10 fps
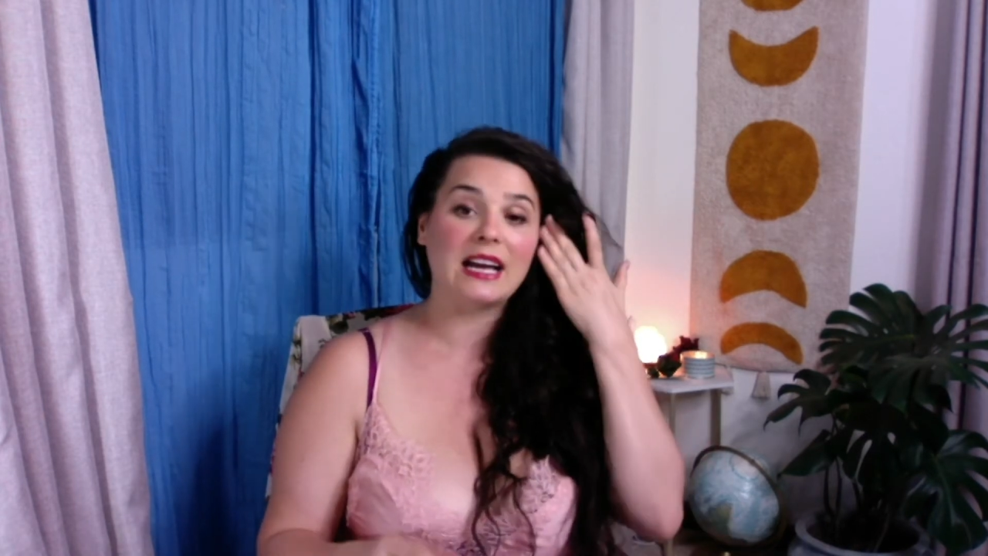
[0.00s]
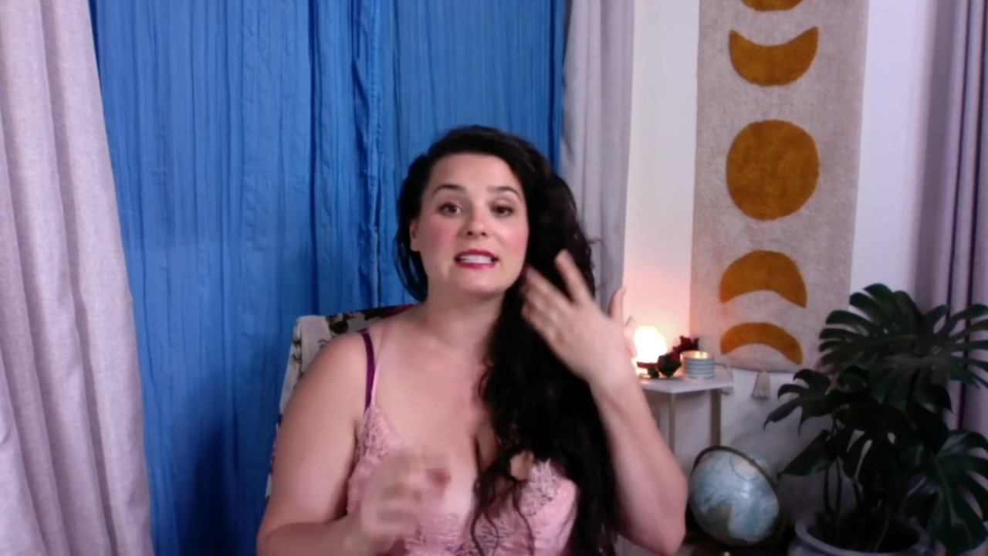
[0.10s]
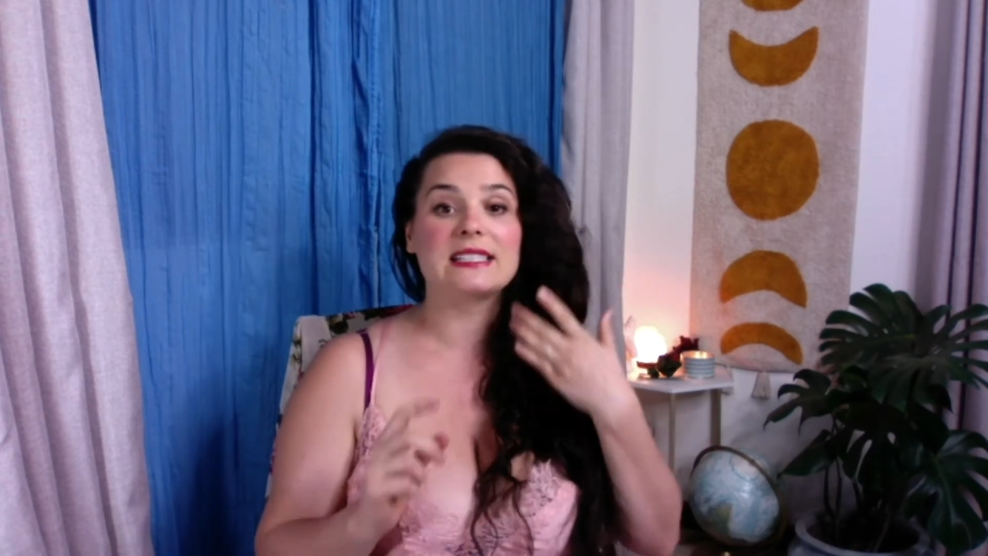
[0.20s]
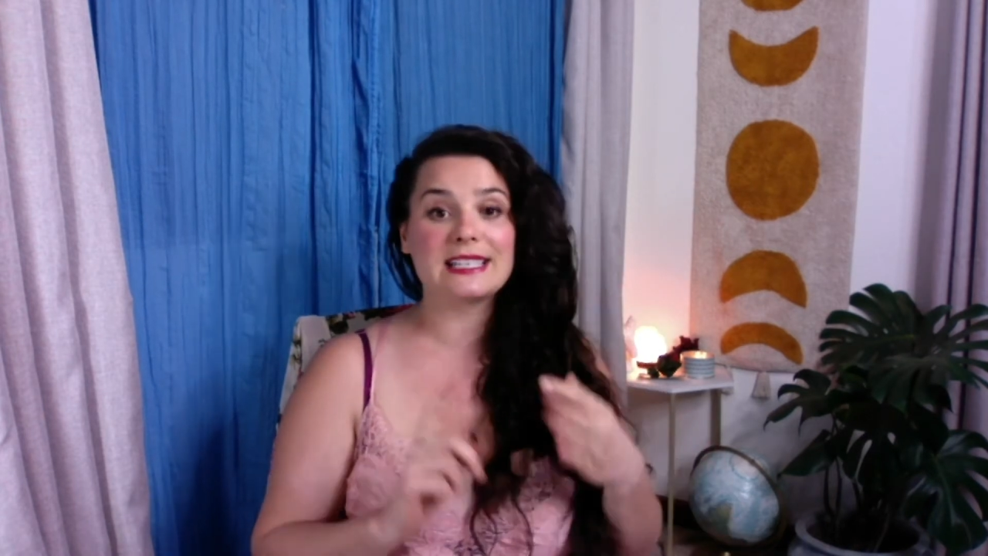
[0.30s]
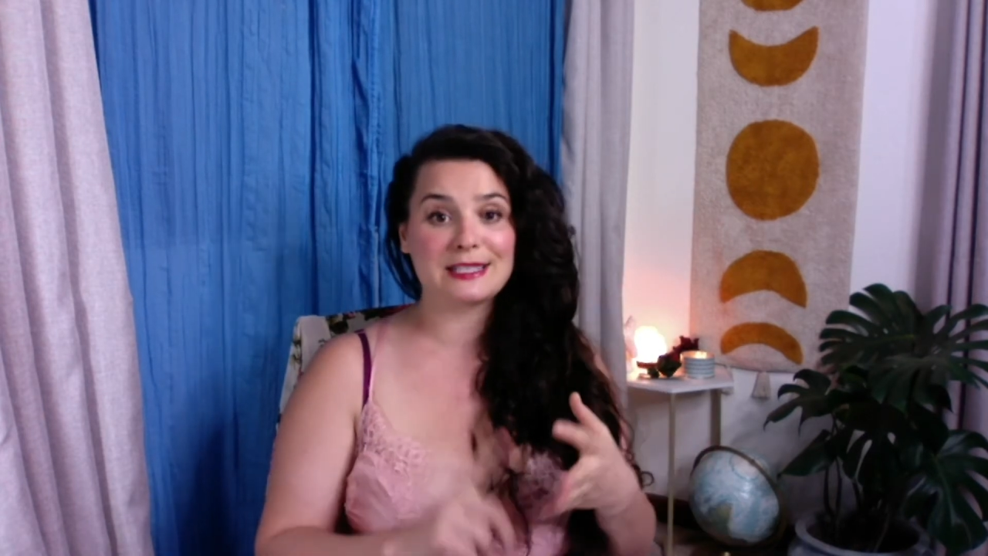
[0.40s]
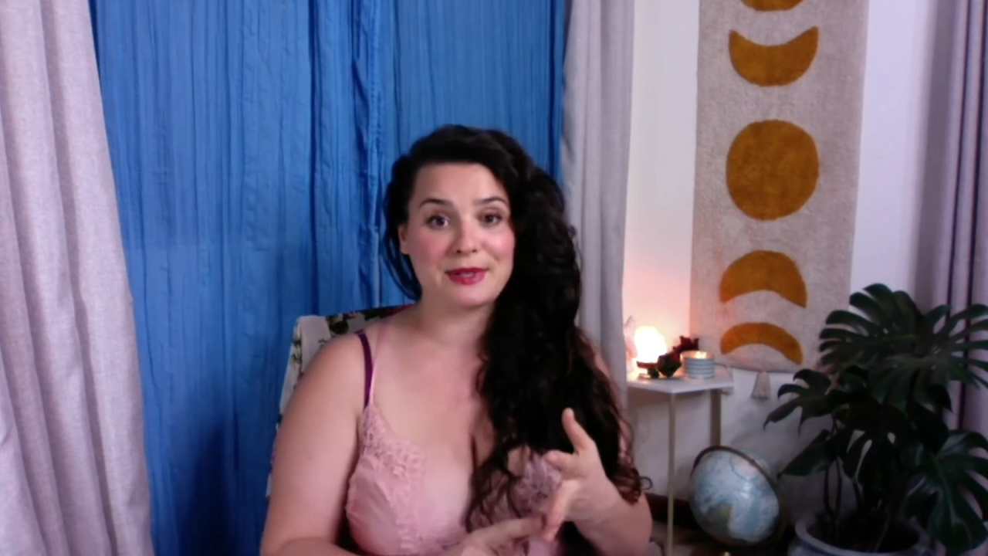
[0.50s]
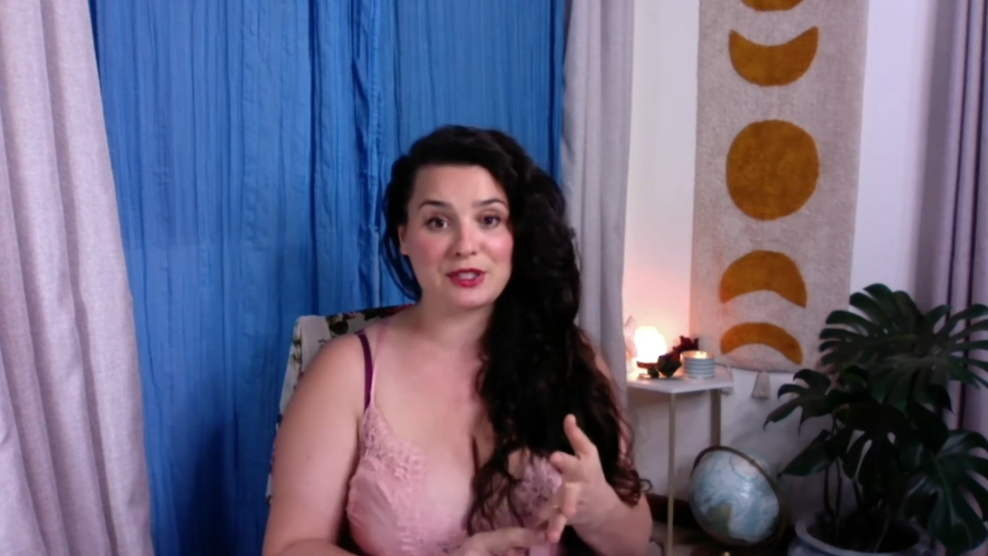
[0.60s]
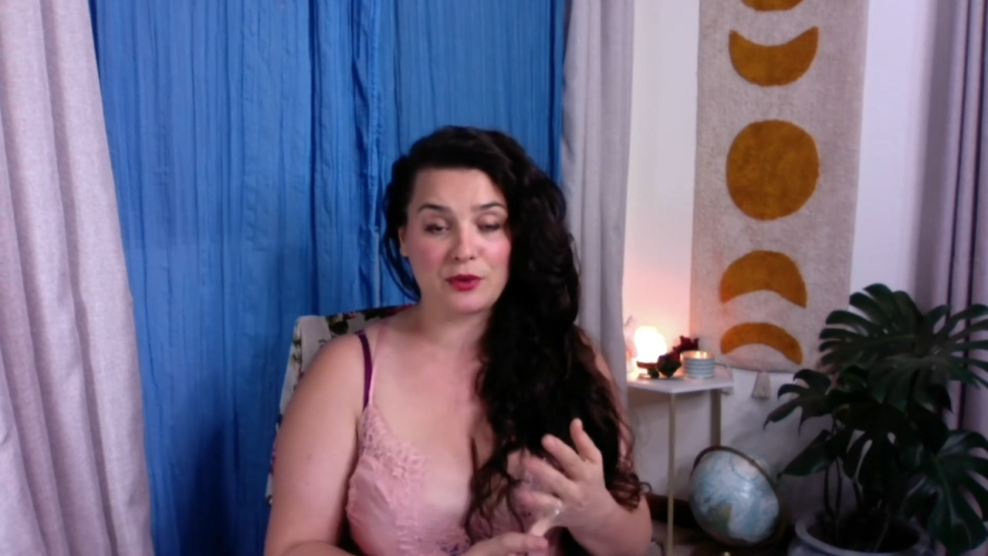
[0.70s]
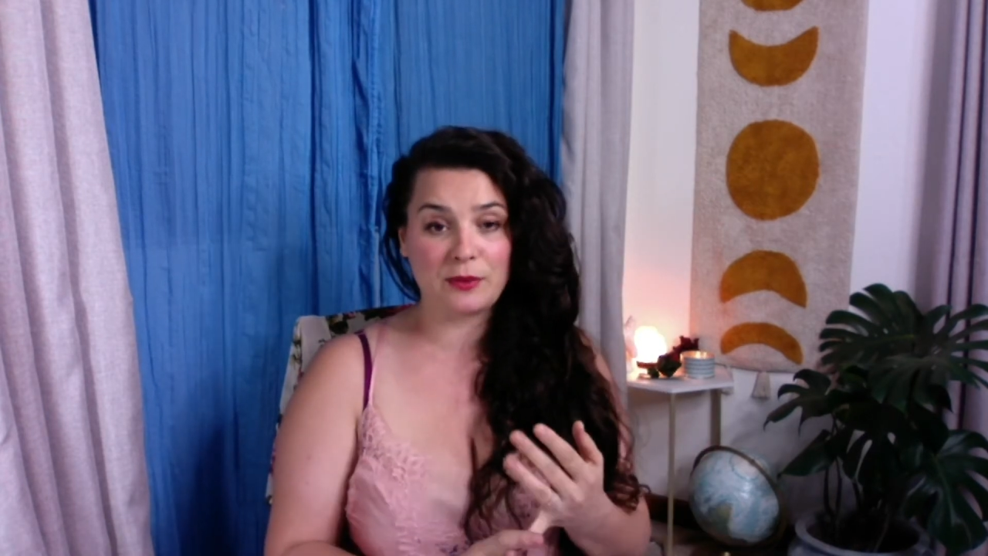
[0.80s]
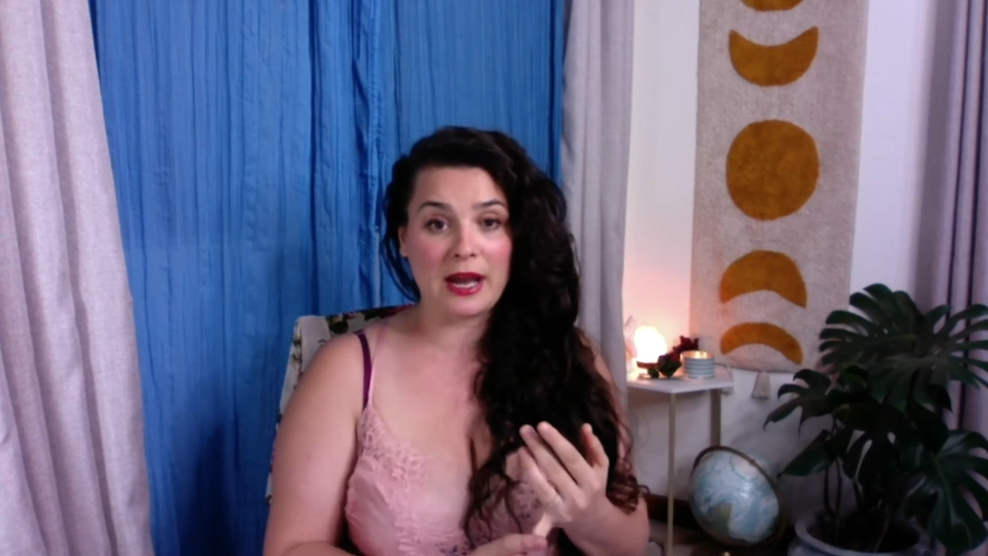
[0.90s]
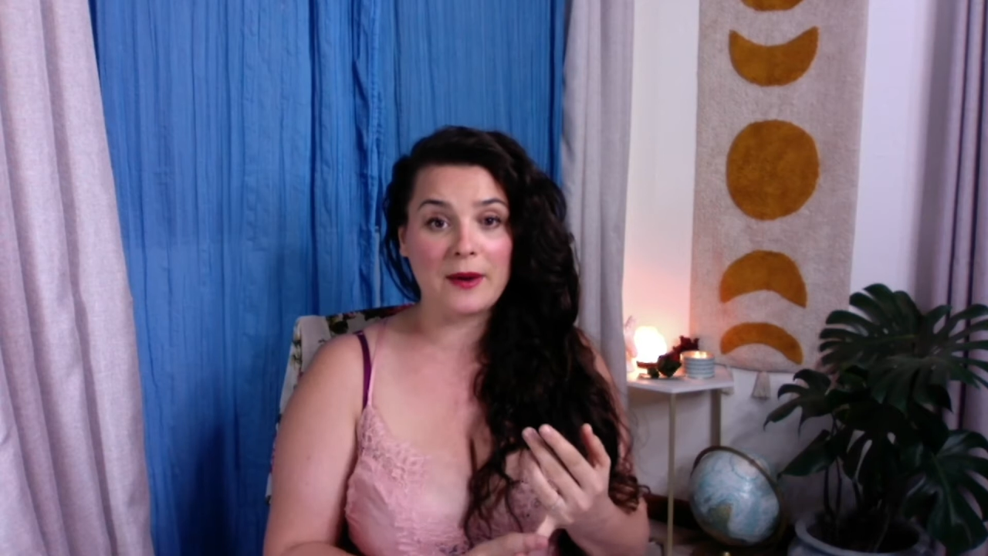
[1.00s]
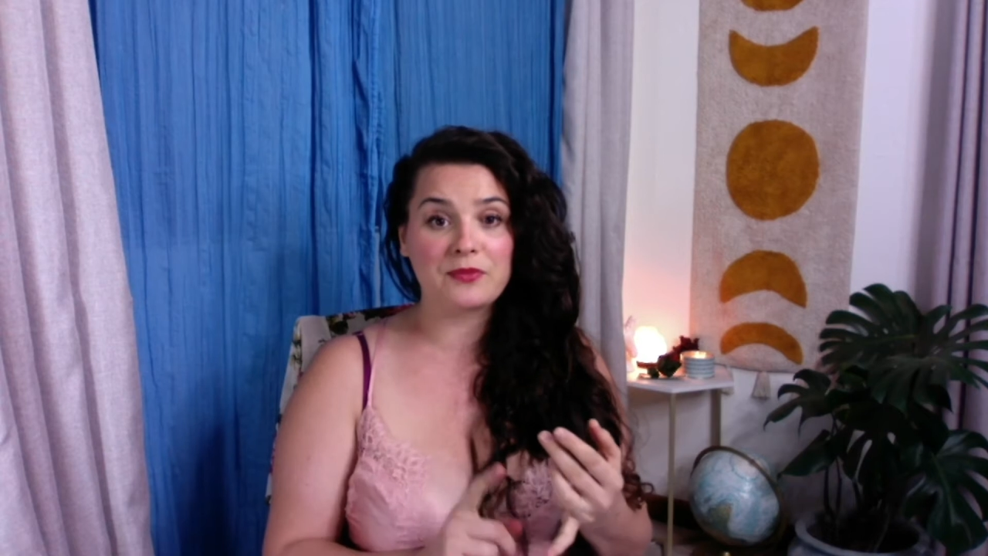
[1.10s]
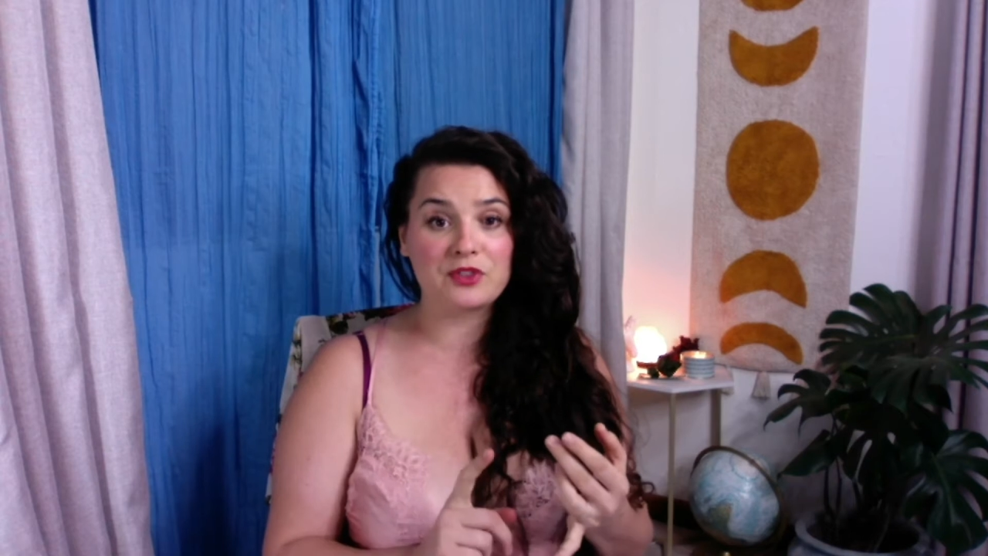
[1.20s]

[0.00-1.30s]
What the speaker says: 6 months from now,